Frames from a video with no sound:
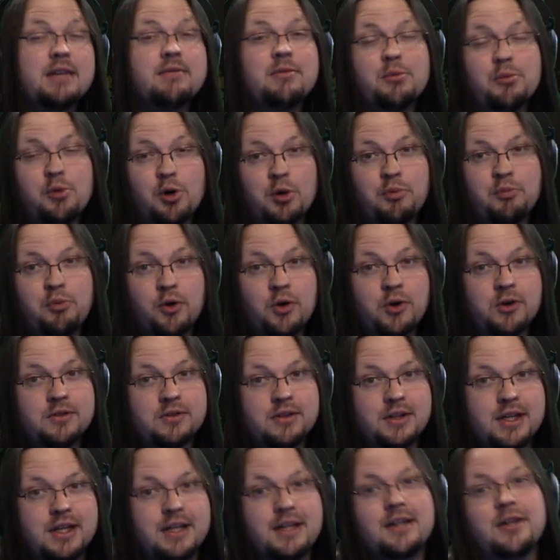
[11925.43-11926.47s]
even more
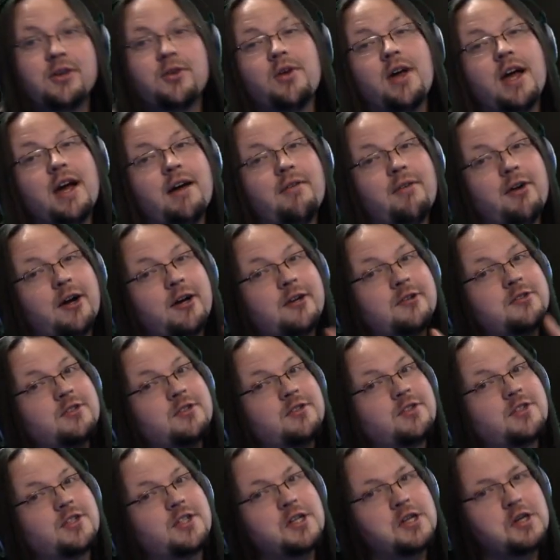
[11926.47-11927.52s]
importantly, you have our
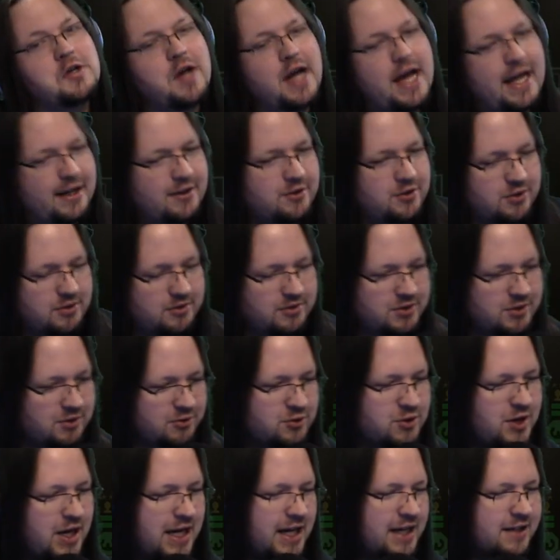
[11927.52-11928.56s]
sincere gratitude. So
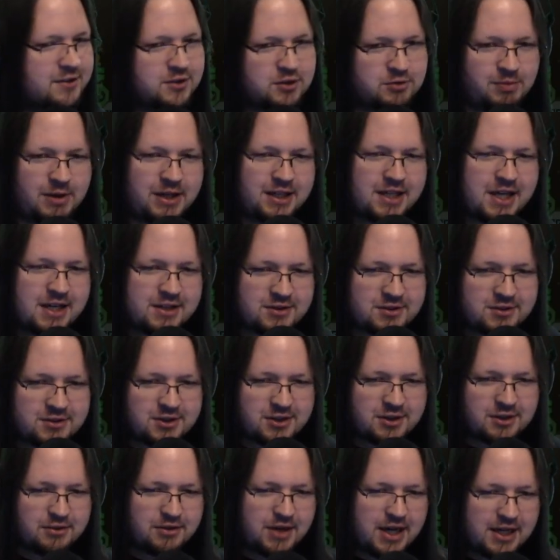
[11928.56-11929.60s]
try not to spend that
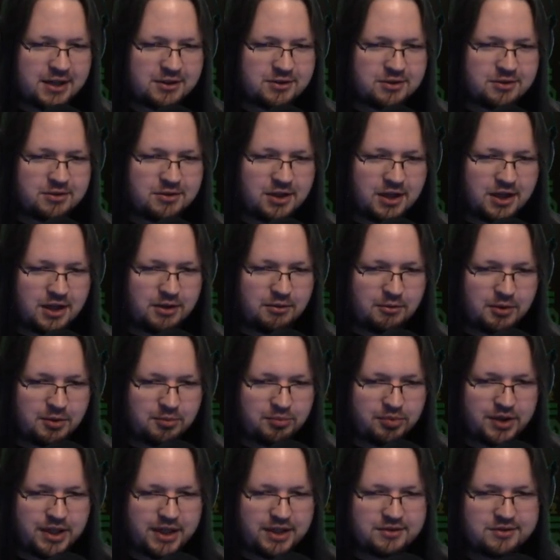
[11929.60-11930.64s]
sincere gratitude all in one
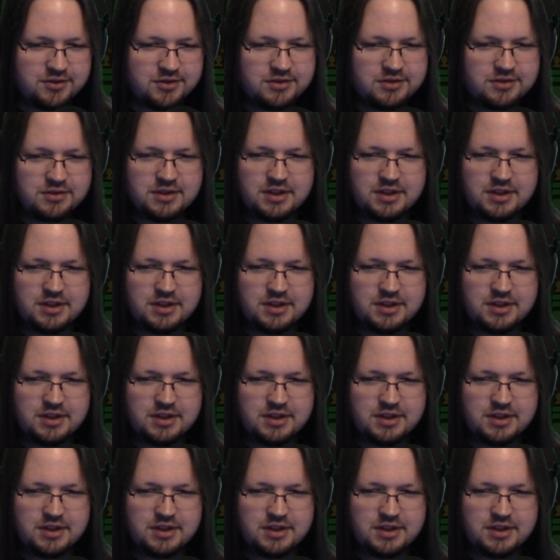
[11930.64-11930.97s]
place.